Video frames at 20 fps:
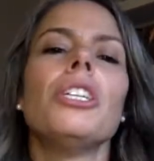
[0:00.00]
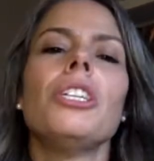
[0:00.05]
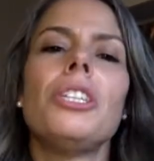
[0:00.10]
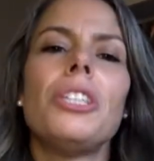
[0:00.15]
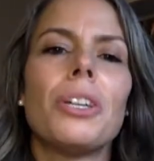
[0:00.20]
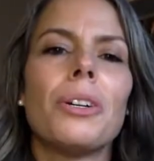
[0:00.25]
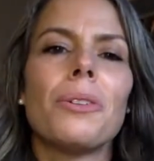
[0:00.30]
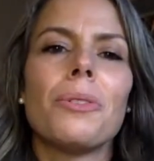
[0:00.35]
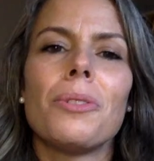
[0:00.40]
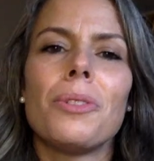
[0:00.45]

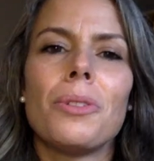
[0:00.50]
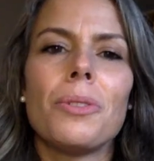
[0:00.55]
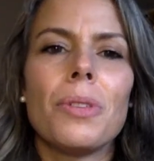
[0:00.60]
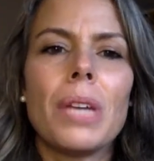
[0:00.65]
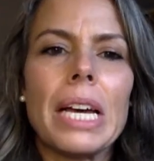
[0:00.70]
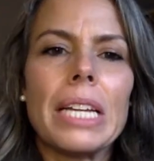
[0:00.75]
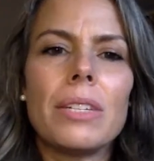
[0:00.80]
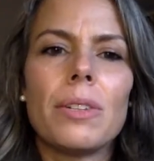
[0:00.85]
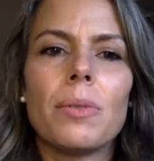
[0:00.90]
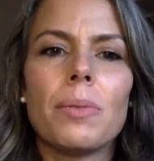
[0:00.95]
Don't do
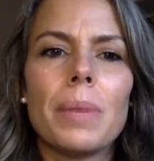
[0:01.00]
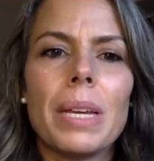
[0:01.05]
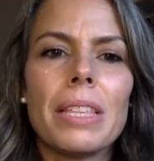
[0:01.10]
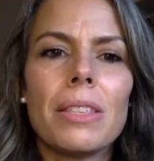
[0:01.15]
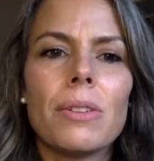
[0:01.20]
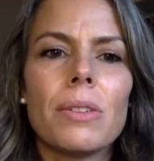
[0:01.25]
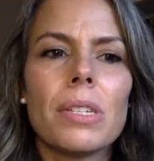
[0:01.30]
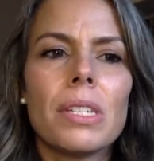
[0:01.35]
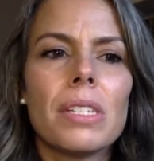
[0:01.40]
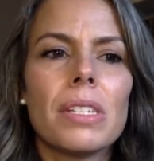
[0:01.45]
that. Don't make
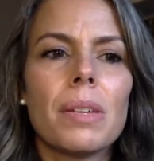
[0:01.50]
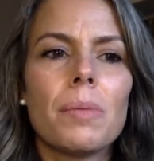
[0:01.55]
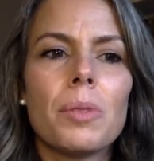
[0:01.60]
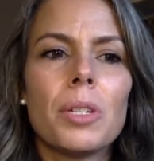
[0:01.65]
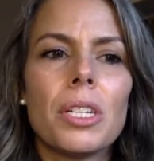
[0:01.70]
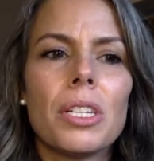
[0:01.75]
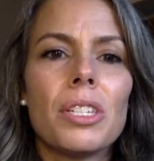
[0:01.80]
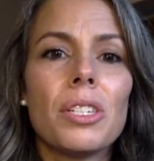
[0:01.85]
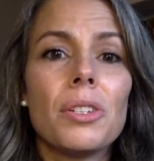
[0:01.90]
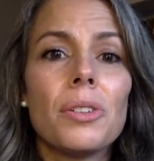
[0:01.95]
those
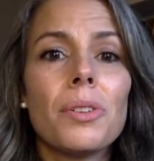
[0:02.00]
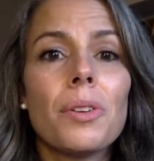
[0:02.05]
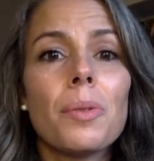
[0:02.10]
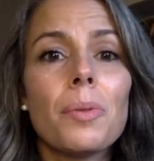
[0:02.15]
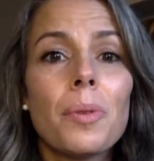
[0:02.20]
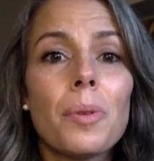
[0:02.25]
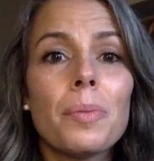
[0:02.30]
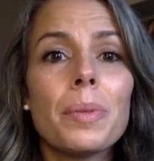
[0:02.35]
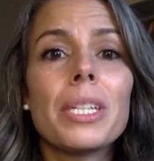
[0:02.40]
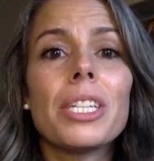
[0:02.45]
assumptions. You
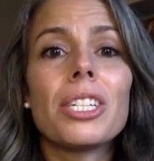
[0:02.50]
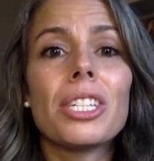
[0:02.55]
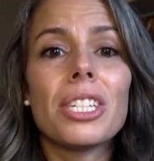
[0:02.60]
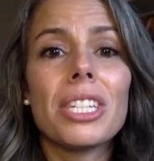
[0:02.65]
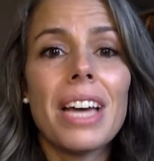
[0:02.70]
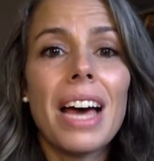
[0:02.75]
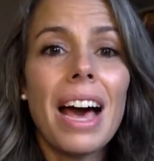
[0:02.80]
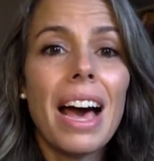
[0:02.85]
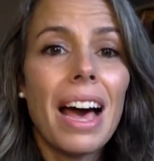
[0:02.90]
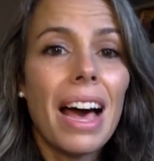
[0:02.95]
know how much
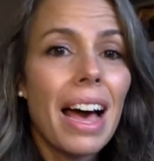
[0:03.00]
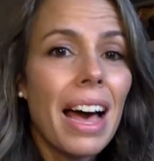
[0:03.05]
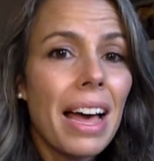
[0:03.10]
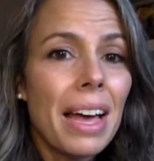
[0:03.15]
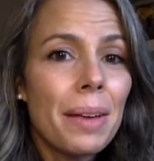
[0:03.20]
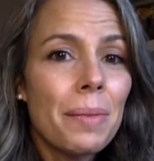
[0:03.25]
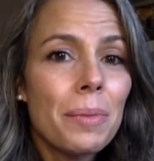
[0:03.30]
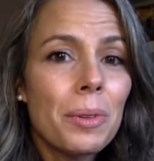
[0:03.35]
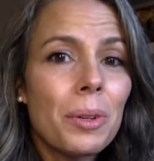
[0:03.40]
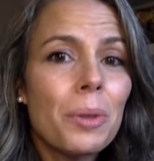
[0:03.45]

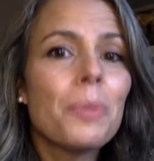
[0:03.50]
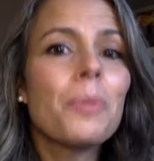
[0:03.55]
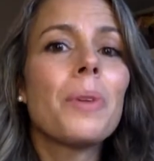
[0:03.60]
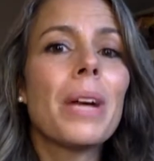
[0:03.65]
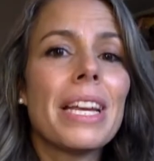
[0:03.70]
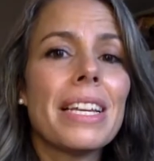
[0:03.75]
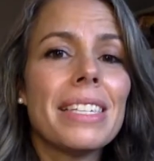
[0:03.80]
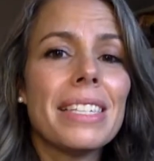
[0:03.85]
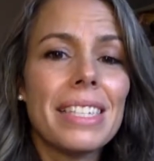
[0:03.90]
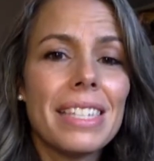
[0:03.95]
time you're
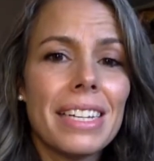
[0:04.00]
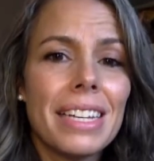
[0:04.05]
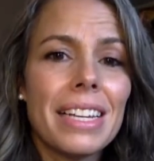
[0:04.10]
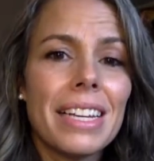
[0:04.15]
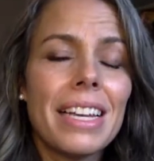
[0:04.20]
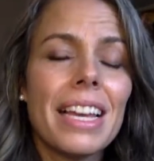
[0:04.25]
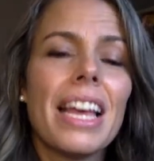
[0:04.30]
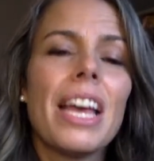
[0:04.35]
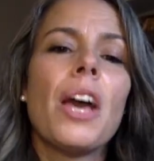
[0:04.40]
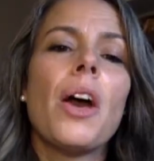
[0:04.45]

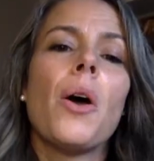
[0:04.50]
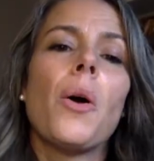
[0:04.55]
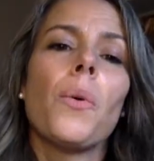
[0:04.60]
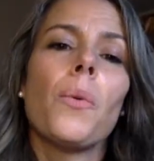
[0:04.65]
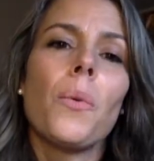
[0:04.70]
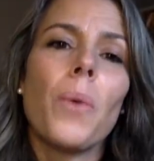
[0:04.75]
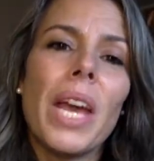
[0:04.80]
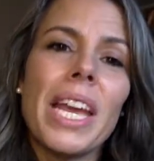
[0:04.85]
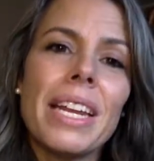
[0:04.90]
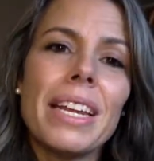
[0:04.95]
wasting
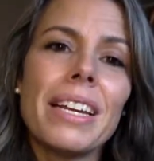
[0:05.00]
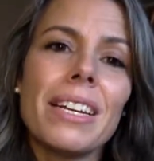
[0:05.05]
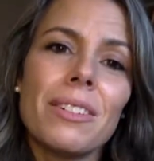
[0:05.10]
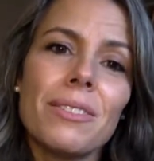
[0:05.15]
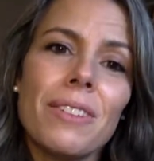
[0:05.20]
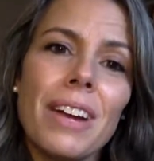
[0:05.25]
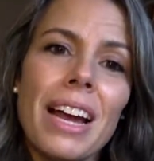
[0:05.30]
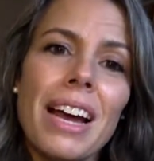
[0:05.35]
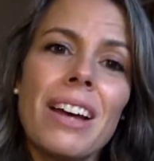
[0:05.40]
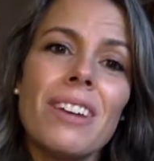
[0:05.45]
waiting
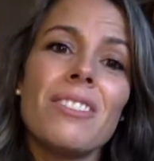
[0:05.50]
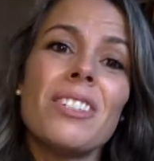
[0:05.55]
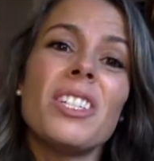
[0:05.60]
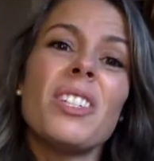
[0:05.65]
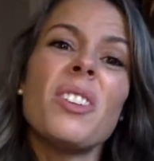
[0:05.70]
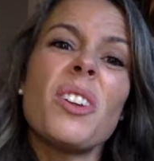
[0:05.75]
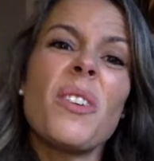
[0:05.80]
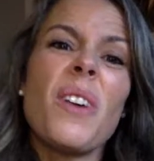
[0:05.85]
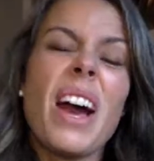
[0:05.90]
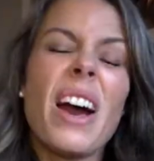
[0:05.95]
around? Do
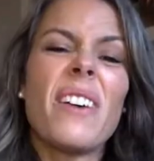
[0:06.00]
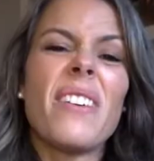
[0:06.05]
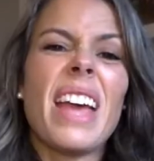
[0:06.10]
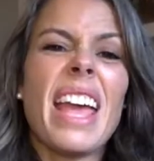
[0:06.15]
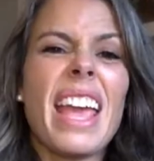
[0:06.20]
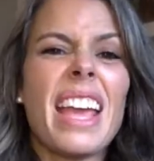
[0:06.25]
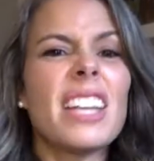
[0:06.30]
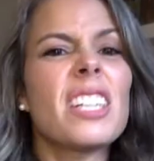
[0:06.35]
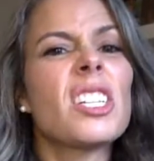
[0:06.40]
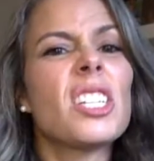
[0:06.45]
you know how
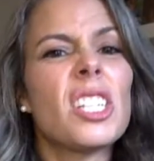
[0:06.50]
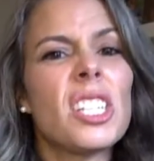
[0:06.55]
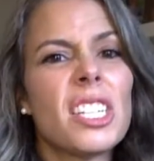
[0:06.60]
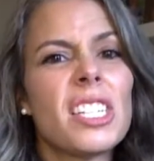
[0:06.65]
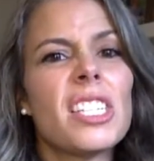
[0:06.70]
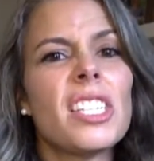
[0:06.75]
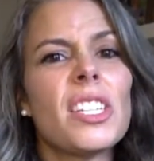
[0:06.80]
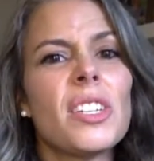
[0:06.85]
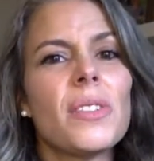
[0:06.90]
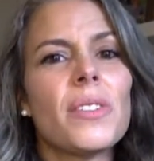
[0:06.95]

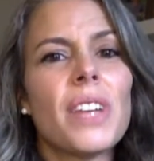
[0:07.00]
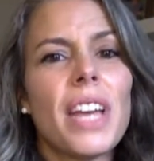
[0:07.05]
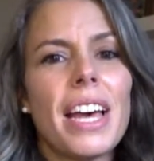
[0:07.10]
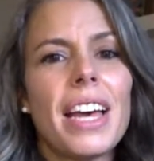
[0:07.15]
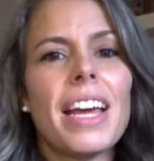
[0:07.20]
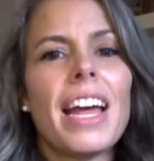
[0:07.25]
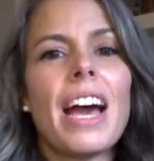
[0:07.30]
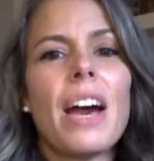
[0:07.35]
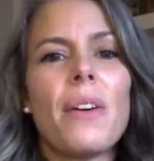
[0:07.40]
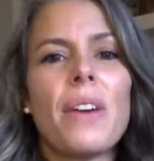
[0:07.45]
anxious you
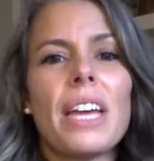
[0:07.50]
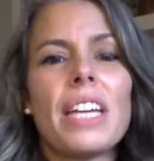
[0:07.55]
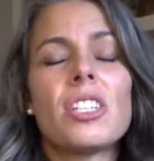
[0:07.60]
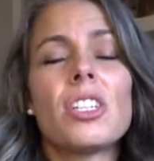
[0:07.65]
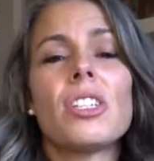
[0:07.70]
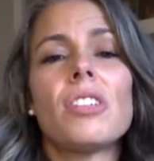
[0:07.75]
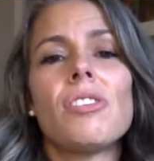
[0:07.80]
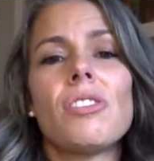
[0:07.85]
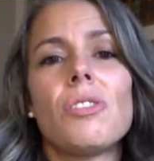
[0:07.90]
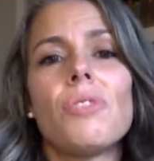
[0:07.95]
get, how
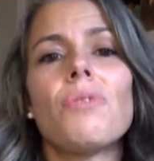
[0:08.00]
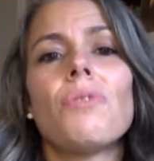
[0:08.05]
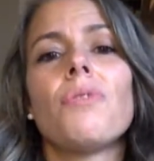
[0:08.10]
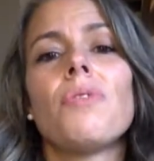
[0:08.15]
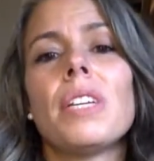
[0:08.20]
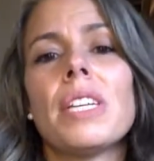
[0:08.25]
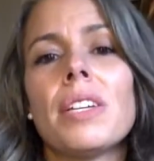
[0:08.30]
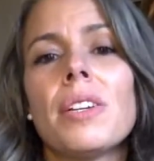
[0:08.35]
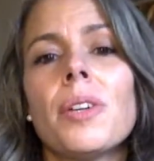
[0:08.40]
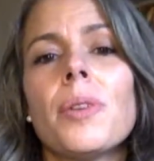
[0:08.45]
anxious you
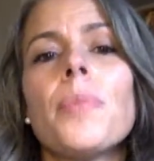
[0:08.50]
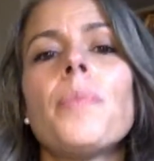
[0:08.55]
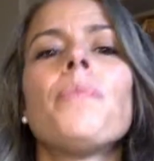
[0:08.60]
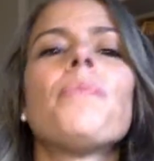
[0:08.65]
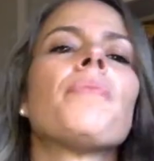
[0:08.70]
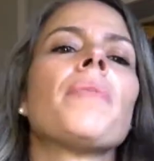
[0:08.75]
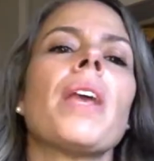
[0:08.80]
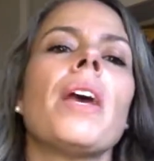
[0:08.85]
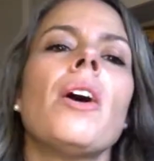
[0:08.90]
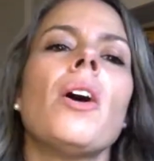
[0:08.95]
feel
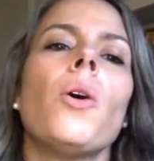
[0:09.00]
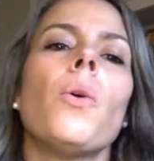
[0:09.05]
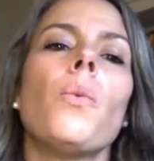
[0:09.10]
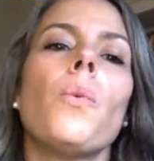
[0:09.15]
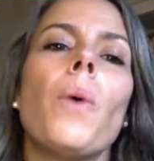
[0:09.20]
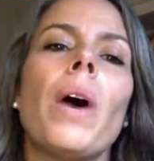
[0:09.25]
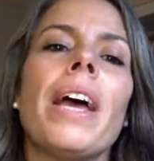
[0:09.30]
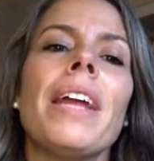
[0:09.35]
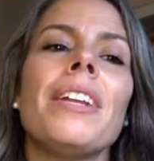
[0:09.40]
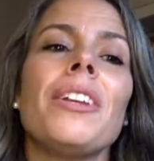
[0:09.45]

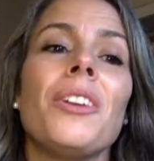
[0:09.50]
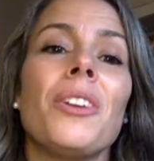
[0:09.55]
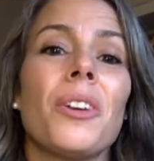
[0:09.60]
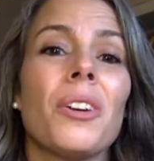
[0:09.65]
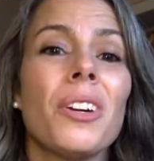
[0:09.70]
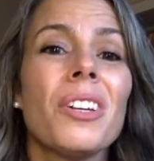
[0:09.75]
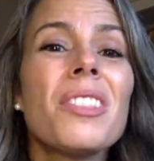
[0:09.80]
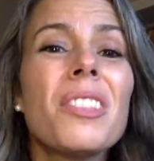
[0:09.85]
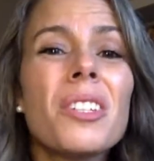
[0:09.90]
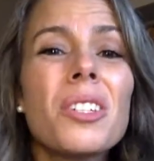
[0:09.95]
when
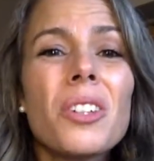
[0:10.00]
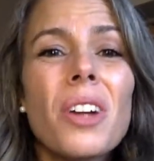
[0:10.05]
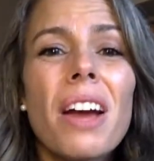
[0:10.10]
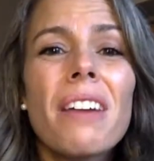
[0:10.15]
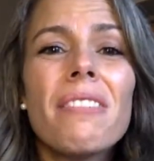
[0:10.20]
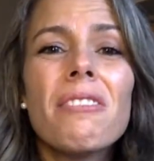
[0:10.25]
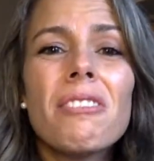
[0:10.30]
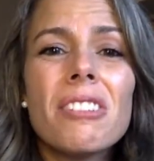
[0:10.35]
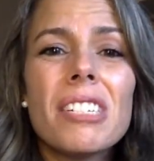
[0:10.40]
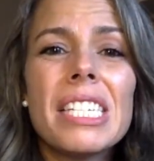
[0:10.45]
you're in the
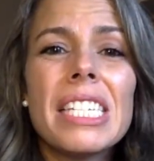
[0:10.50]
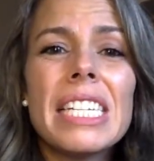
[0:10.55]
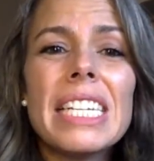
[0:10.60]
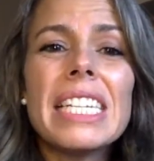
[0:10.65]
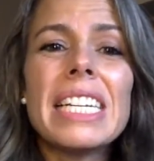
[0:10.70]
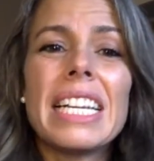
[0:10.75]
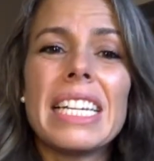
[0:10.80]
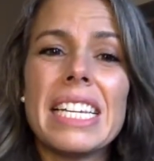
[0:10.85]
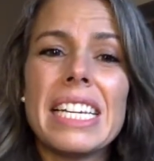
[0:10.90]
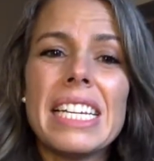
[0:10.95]
driver's
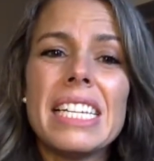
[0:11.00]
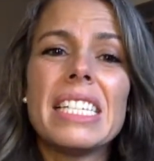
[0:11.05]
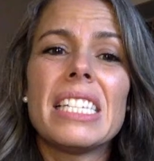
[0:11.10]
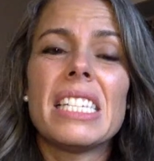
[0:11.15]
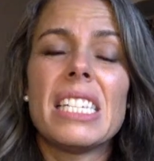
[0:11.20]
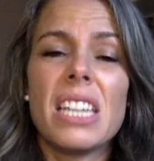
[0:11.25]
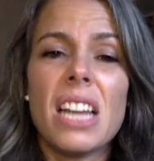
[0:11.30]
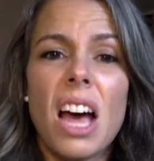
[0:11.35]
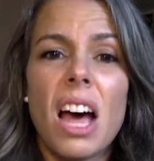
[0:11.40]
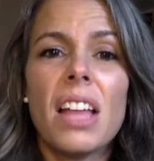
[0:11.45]
seat and he's
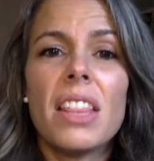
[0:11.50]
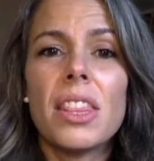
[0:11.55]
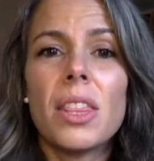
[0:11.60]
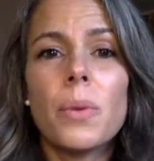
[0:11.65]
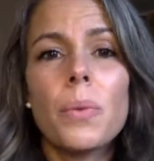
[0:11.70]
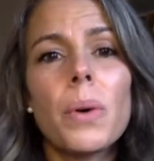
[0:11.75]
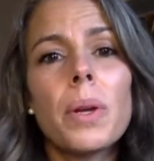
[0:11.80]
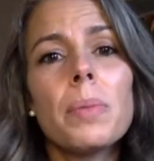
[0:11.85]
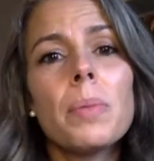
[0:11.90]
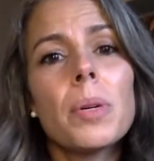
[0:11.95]
not
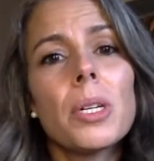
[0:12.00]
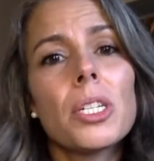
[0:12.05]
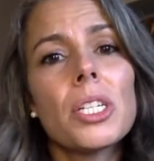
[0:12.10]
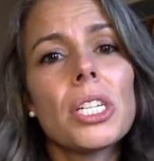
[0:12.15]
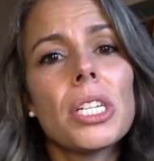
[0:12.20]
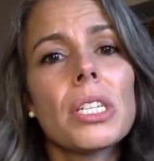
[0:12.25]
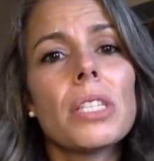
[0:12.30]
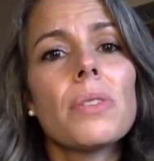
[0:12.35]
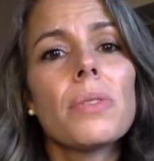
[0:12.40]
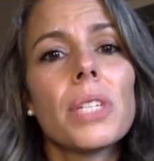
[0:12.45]
the one
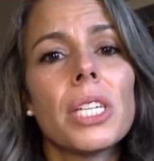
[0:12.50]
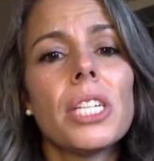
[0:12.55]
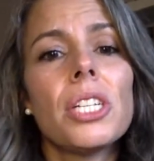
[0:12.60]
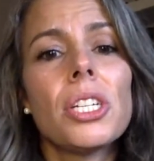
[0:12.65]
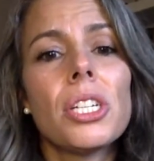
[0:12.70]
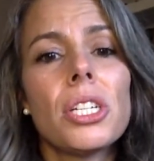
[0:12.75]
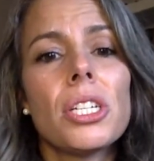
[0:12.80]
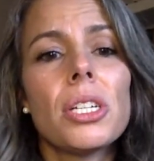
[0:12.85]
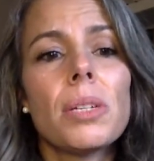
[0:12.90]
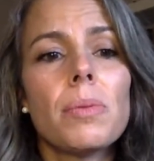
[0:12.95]
pushing the
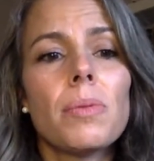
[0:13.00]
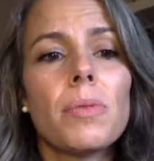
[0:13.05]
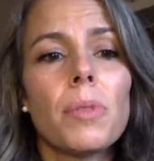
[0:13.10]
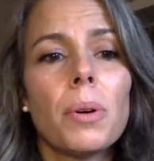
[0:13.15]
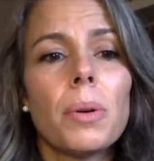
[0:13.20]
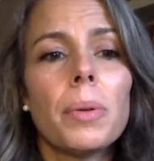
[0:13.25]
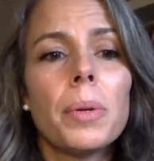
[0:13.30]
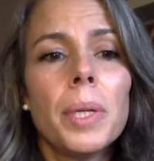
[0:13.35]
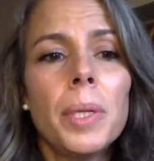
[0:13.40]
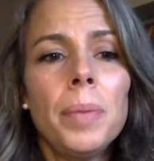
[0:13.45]
relationship
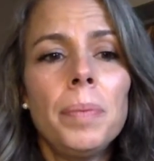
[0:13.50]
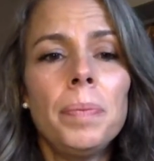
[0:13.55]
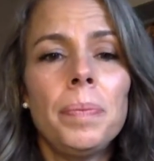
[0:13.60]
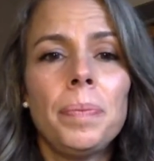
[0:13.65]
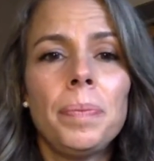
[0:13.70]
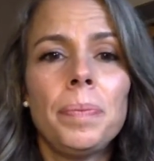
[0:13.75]
forward?